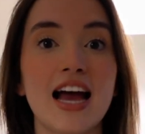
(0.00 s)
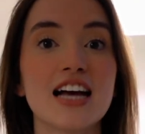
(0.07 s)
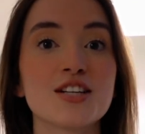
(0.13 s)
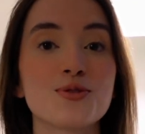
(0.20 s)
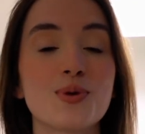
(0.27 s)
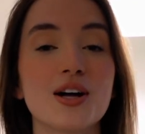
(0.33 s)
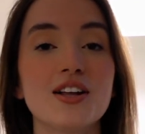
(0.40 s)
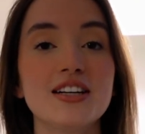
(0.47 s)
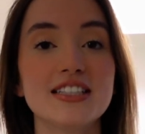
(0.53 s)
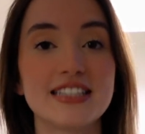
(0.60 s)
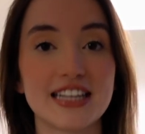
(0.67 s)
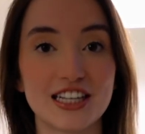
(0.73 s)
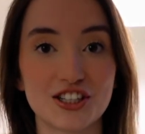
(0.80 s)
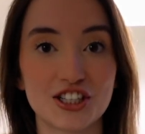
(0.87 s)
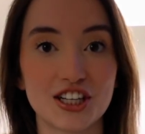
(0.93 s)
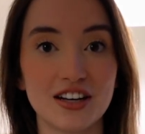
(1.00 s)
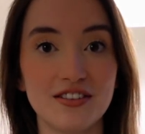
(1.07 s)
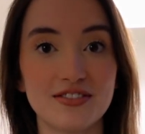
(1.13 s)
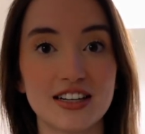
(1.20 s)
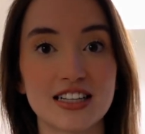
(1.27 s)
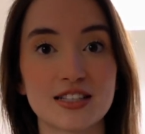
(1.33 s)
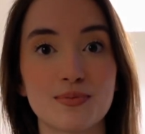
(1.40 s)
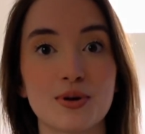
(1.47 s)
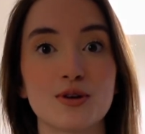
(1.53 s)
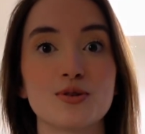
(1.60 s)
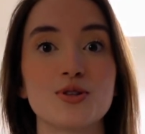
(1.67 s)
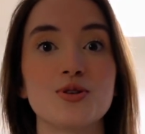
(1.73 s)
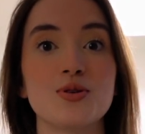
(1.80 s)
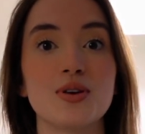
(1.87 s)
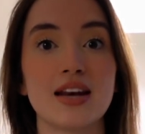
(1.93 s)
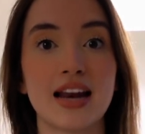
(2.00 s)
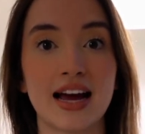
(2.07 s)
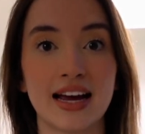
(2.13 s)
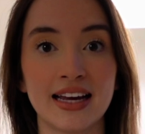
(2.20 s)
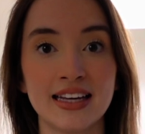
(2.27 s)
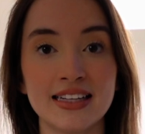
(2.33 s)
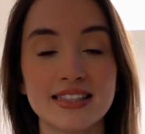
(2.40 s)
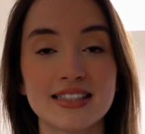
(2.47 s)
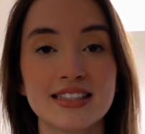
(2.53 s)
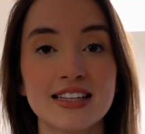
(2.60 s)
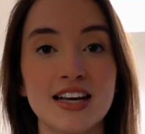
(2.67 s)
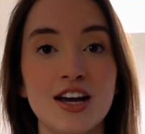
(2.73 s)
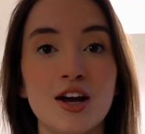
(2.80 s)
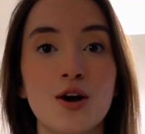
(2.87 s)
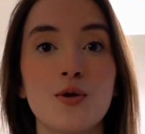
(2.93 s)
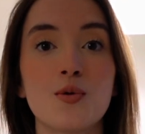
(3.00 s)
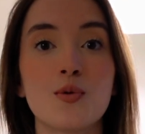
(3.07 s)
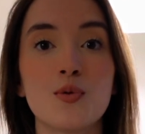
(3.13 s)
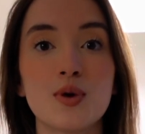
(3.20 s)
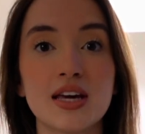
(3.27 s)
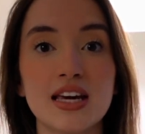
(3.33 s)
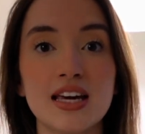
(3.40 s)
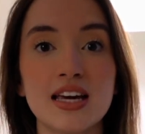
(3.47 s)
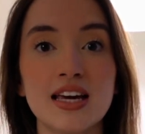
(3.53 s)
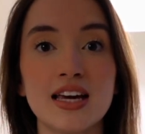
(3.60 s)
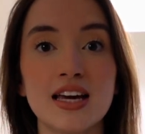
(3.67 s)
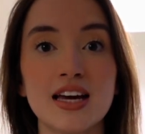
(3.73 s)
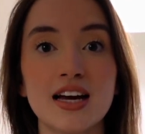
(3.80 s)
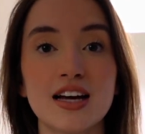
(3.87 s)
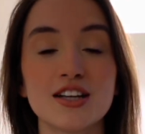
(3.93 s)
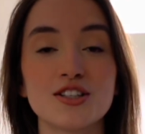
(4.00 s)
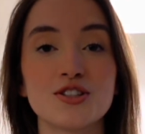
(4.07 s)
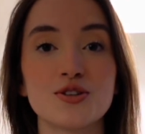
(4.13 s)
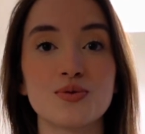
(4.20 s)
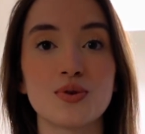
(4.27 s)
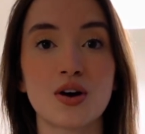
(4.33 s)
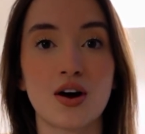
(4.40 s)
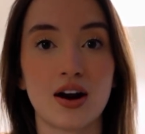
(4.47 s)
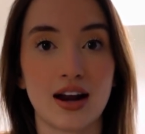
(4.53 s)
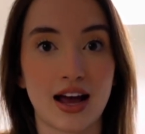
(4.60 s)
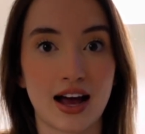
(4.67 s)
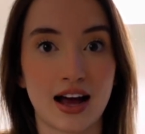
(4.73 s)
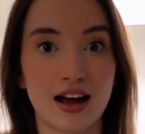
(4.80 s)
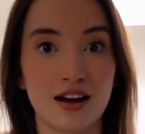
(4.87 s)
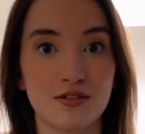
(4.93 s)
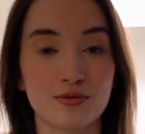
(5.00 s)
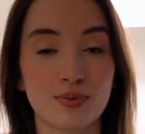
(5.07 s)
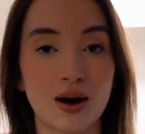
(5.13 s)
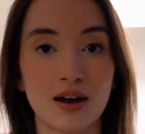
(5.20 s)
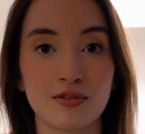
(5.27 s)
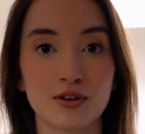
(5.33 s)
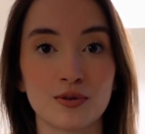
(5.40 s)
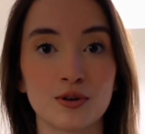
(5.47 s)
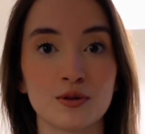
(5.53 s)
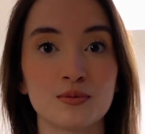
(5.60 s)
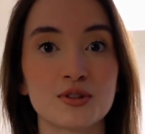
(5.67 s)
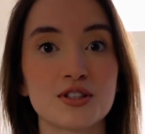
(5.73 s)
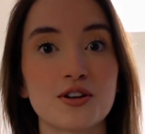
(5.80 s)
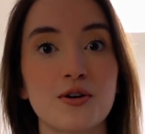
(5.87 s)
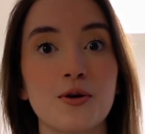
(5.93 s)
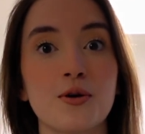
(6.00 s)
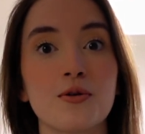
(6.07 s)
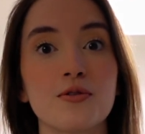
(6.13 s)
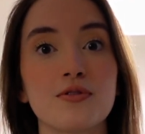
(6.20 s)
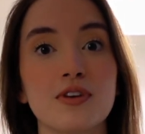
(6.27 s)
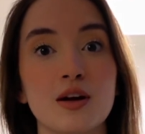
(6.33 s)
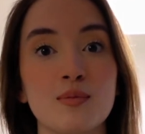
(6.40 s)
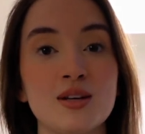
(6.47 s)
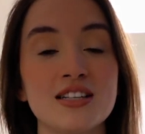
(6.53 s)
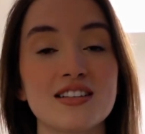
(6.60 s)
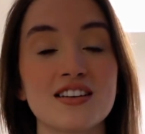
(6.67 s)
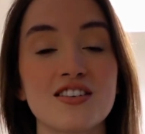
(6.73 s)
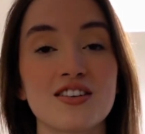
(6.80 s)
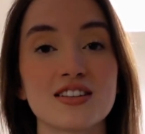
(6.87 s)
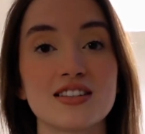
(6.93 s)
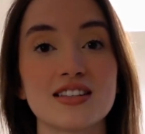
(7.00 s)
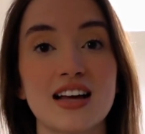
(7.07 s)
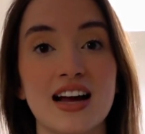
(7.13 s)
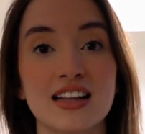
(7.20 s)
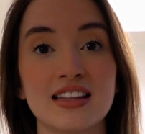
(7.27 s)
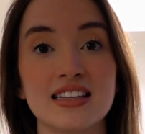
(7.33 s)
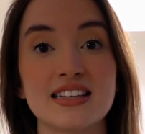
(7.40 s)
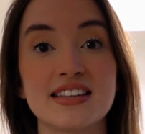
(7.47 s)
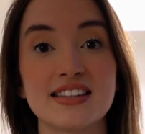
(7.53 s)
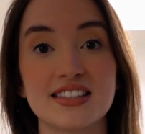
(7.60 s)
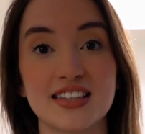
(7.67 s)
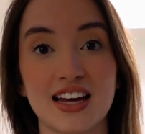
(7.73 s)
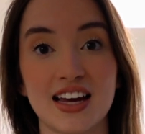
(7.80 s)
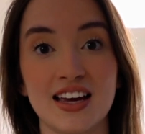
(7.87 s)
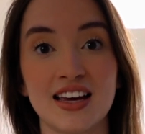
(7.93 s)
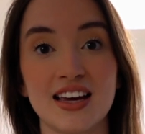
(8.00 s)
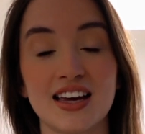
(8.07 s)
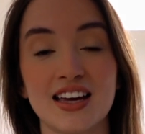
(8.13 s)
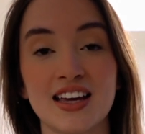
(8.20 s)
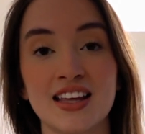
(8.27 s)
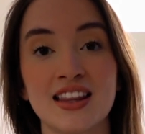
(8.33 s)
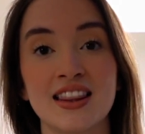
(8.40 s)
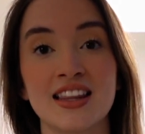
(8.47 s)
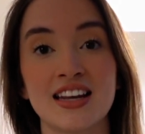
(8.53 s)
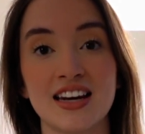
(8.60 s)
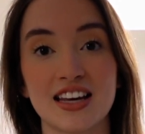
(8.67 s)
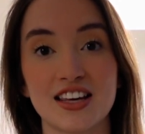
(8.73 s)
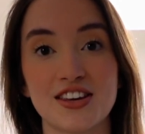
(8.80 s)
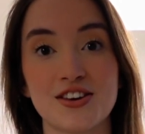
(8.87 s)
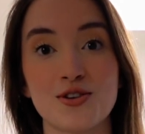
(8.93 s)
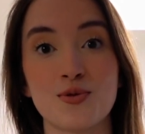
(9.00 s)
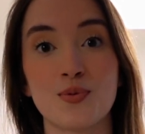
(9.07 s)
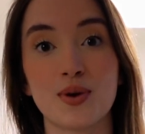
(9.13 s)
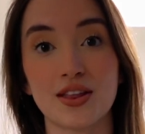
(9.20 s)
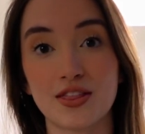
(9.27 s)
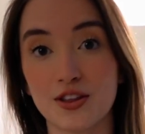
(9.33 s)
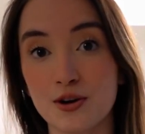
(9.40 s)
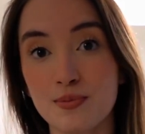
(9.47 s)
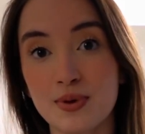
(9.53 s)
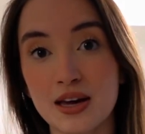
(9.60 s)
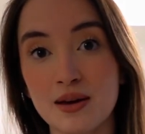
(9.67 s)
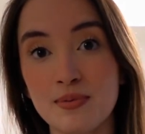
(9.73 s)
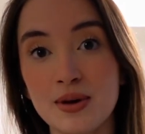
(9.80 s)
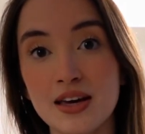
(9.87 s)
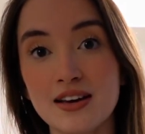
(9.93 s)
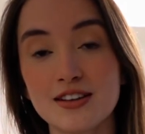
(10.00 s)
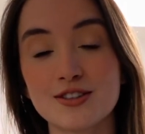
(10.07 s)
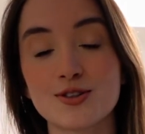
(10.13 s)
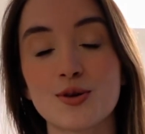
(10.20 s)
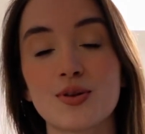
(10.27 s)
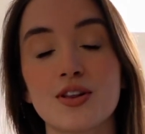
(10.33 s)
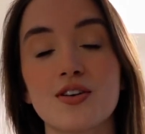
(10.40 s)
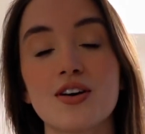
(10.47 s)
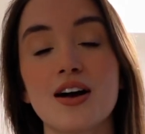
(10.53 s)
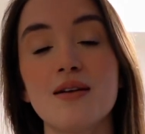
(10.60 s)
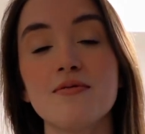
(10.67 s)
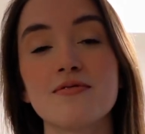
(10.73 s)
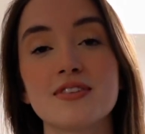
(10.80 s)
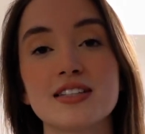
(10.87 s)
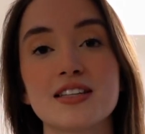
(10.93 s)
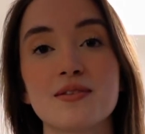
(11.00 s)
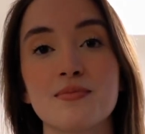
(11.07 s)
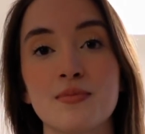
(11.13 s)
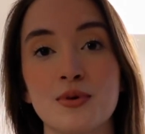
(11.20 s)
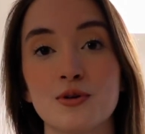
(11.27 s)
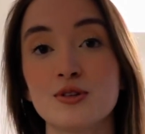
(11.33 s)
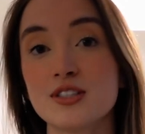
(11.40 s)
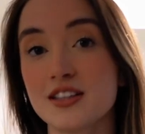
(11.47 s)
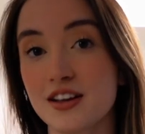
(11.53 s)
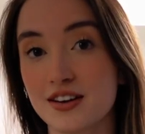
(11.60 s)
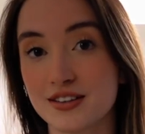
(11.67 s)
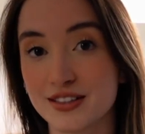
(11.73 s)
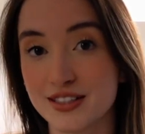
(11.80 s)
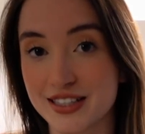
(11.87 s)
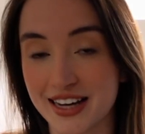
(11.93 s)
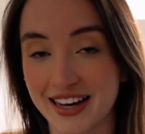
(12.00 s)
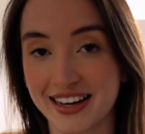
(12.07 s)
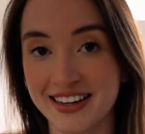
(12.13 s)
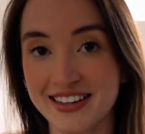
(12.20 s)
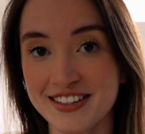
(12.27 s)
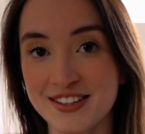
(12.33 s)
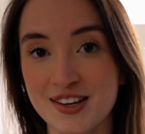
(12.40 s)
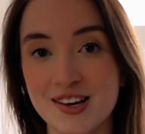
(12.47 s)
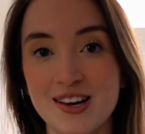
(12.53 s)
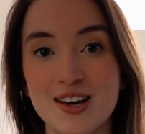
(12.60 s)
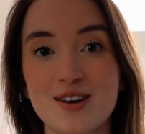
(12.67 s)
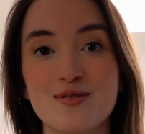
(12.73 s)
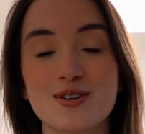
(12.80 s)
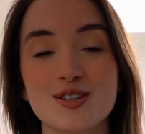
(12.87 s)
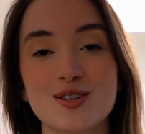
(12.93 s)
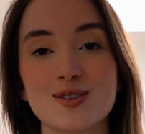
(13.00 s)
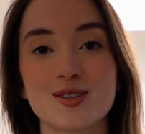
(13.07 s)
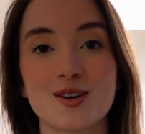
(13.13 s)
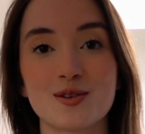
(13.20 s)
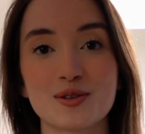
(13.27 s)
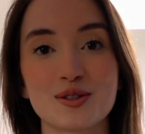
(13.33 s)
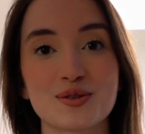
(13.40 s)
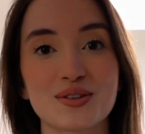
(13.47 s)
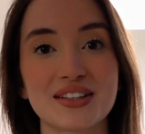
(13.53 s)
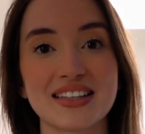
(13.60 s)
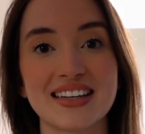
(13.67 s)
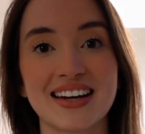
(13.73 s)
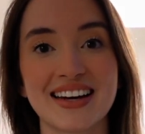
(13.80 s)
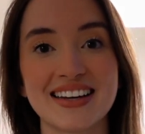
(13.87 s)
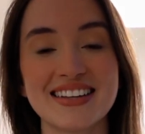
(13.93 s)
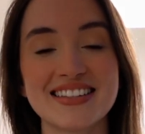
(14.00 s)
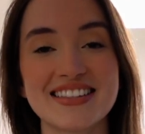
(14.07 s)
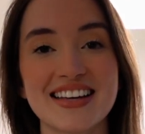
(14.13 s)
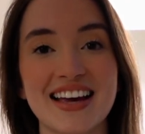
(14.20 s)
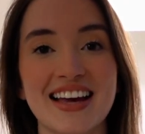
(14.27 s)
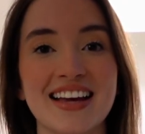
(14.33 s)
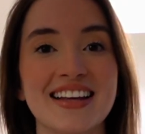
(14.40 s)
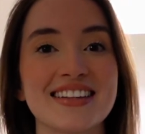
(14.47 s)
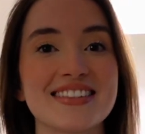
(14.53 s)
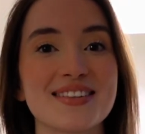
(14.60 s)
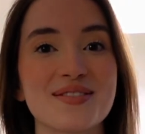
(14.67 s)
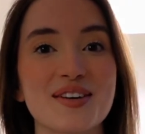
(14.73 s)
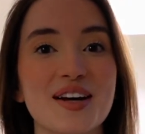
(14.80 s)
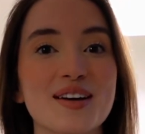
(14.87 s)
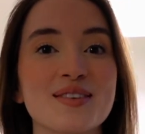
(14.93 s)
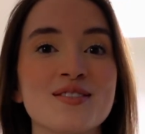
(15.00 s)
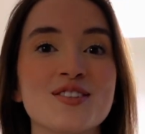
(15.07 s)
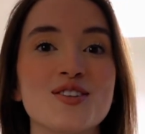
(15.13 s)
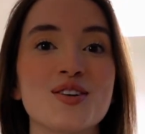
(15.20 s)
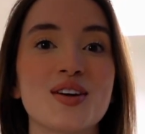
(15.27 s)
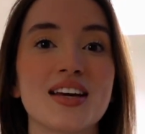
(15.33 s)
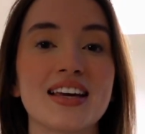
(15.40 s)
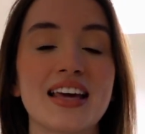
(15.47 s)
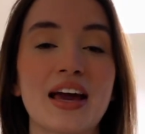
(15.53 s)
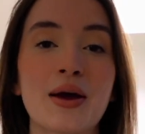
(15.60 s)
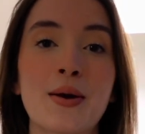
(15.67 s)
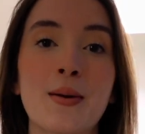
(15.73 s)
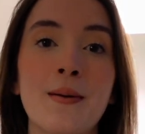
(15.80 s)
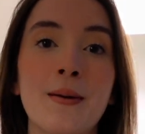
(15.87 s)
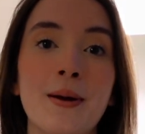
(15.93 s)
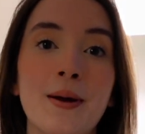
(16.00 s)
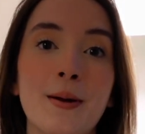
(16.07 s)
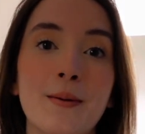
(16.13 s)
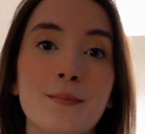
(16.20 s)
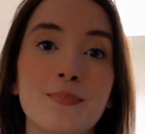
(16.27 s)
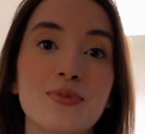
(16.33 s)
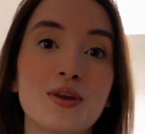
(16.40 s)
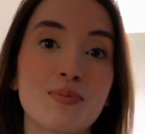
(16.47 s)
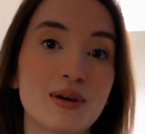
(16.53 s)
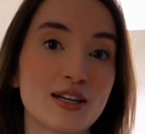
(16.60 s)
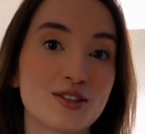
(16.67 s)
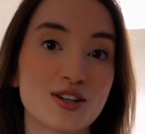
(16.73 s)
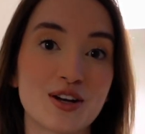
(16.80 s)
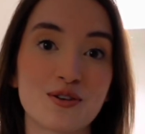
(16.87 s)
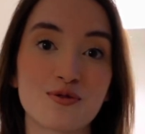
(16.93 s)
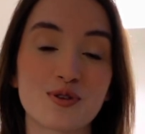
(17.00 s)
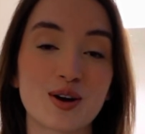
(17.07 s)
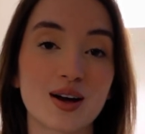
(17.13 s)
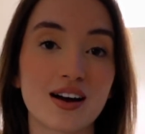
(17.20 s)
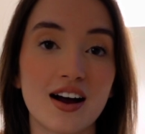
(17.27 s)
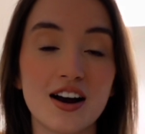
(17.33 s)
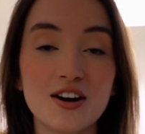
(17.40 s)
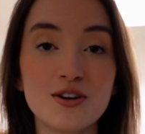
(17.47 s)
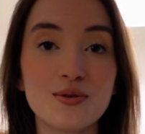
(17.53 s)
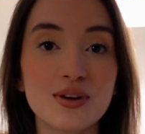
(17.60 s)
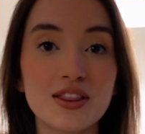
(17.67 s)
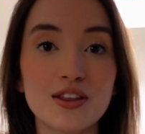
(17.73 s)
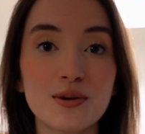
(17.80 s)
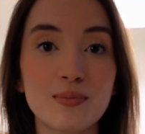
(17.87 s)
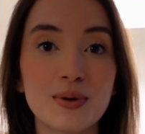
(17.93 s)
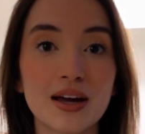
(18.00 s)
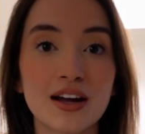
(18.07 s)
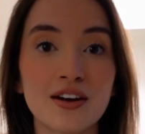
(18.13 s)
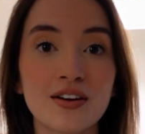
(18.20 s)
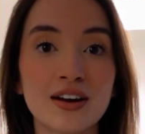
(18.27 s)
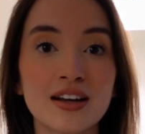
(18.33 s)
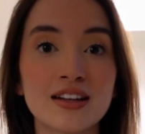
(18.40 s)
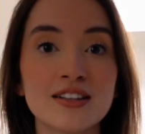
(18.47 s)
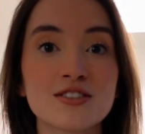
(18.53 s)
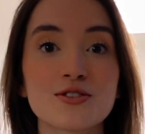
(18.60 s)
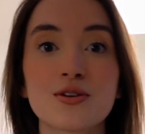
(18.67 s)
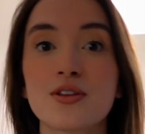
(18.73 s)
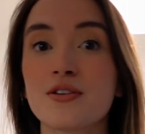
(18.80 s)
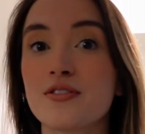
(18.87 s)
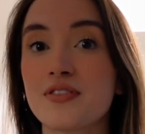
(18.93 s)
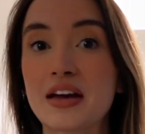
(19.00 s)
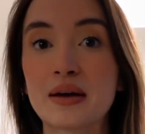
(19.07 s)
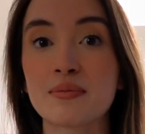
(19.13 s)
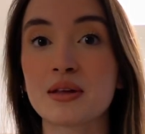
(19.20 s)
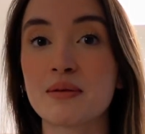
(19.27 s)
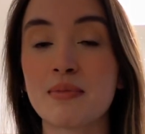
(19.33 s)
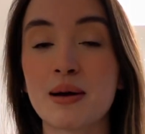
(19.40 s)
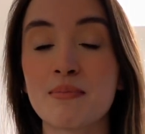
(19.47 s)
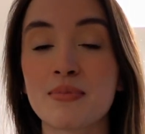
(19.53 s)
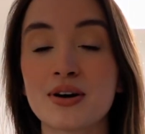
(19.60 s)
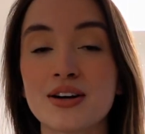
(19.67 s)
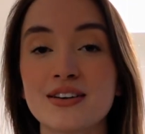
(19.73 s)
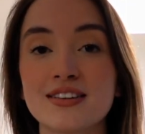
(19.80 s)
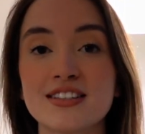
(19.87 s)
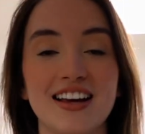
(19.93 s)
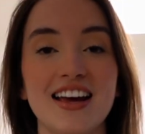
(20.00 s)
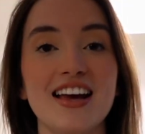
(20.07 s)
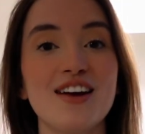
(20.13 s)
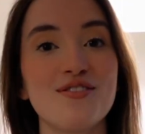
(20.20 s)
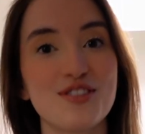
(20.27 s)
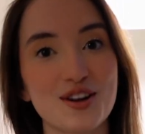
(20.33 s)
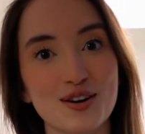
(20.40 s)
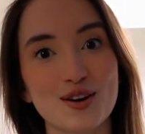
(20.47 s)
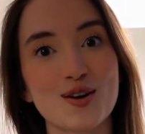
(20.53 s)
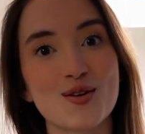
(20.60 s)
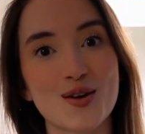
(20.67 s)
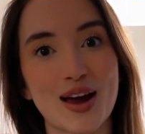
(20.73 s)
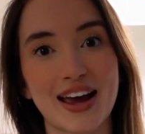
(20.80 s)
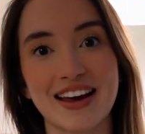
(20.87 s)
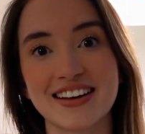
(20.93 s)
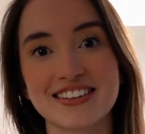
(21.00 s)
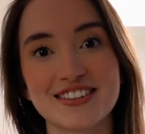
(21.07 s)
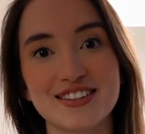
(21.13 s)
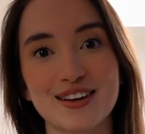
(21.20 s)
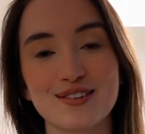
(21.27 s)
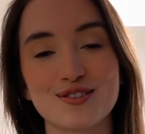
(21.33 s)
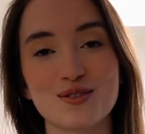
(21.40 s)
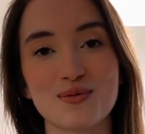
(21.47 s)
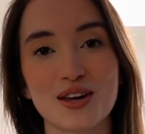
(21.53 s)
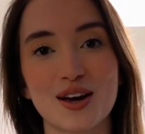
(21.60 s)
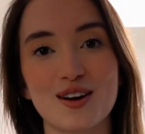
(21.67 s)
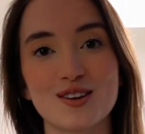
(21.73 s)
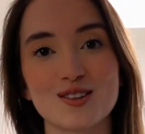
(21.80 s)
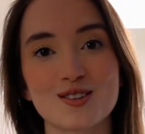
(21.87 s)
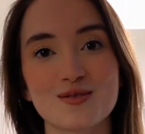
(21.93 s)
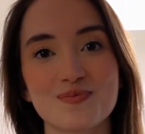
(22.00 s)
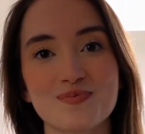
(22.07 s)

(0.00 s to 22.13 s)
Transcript: As well, on day shift as opposed to nights, we do not have private rooms, so families cannot sadly stay in the NICU with their babies, so they'll come visit mostly on days, which is always really nice. And sometimes you can get the patient out for a cuddle with their parents or their family members if they are okay and safe to be held.